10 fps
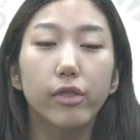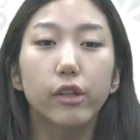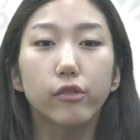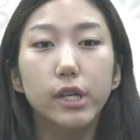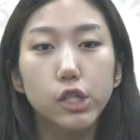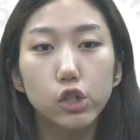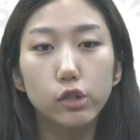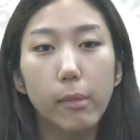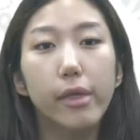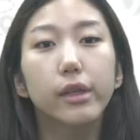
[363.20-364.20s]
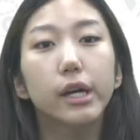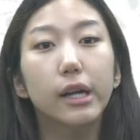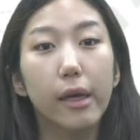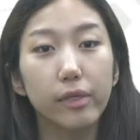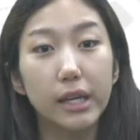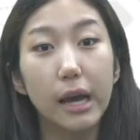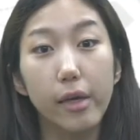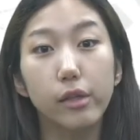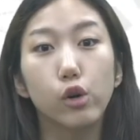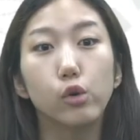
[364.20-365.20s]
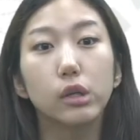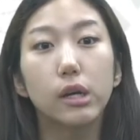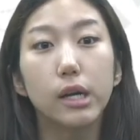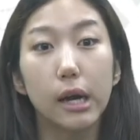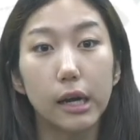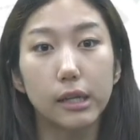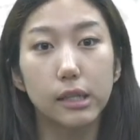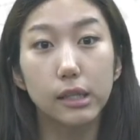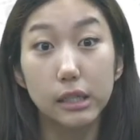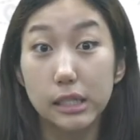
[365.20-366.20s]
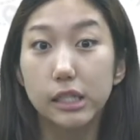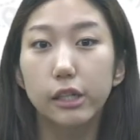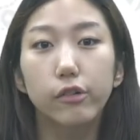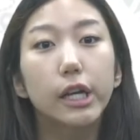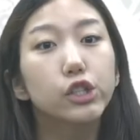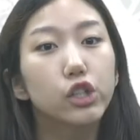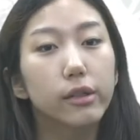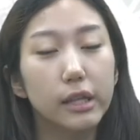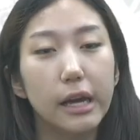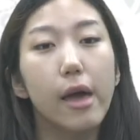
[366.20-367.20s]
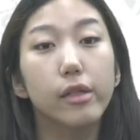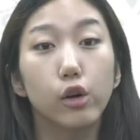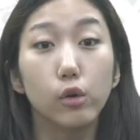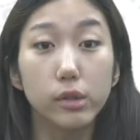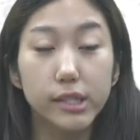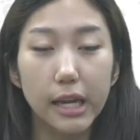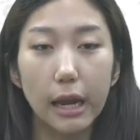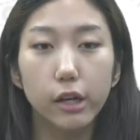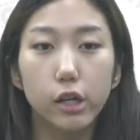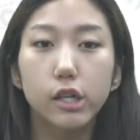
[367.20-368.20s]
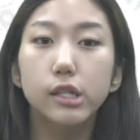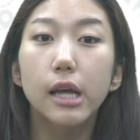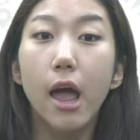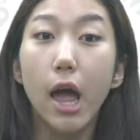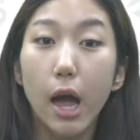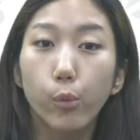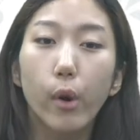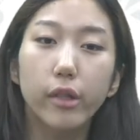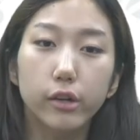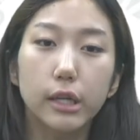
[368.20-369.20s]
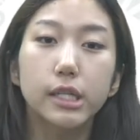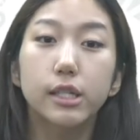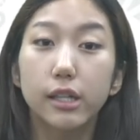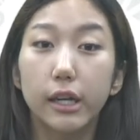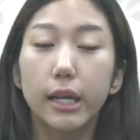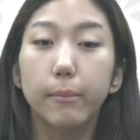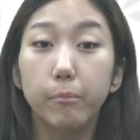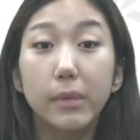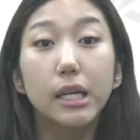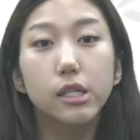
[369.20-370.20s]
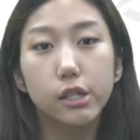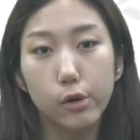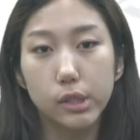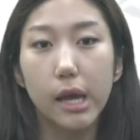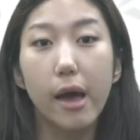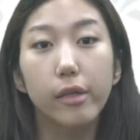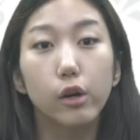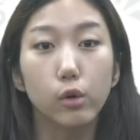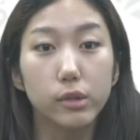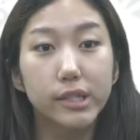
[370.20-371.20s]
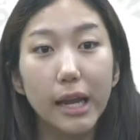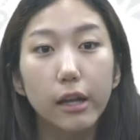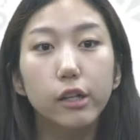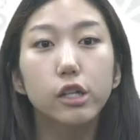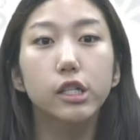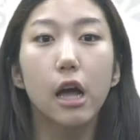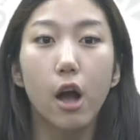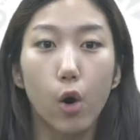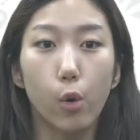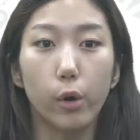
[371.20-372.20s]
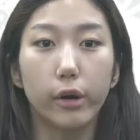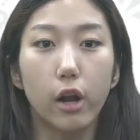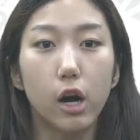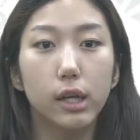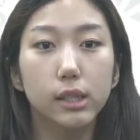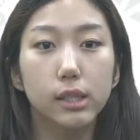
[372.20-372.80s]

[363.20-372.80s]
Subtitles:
at the research method and the ethical consideration, the ethical standards, and whether the study meets those ethical standards or not.